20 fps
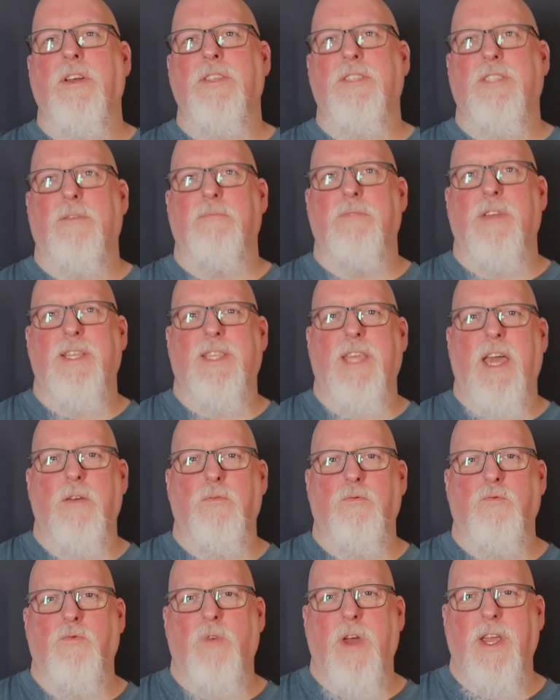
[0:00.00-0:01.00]
on something like that
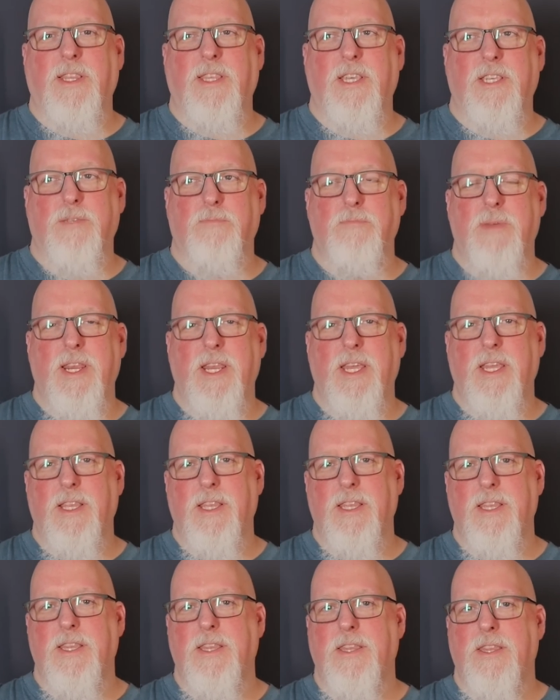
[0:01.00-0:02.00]
right this minute?
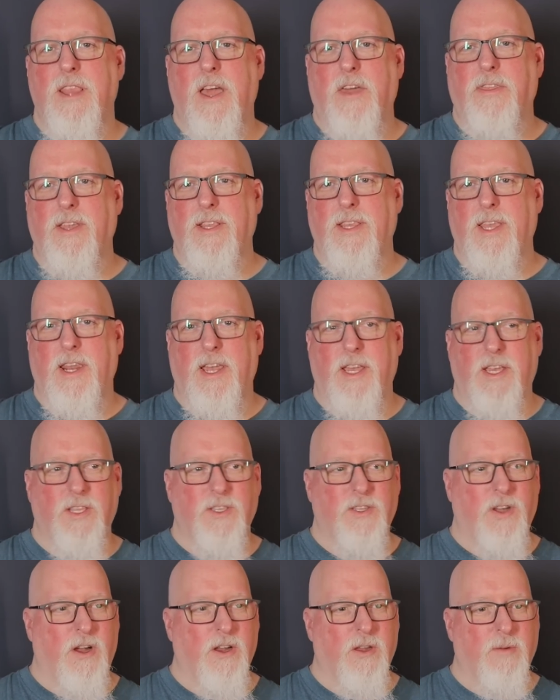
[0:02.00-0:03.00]
Nothing that I can
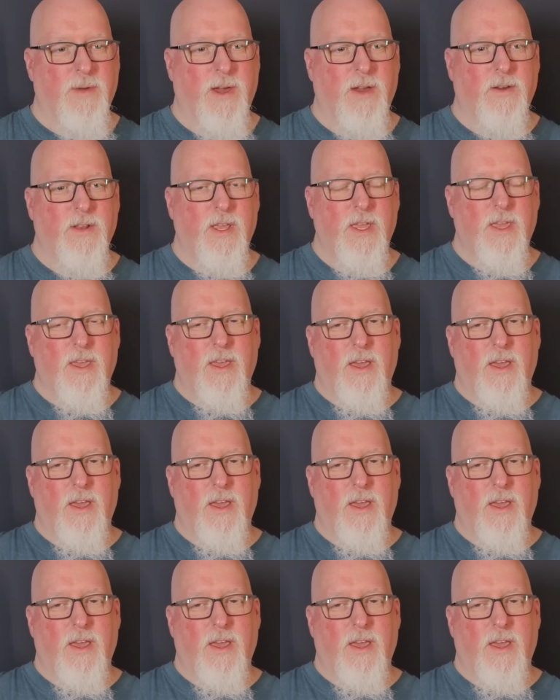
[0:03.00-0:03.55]
talk about.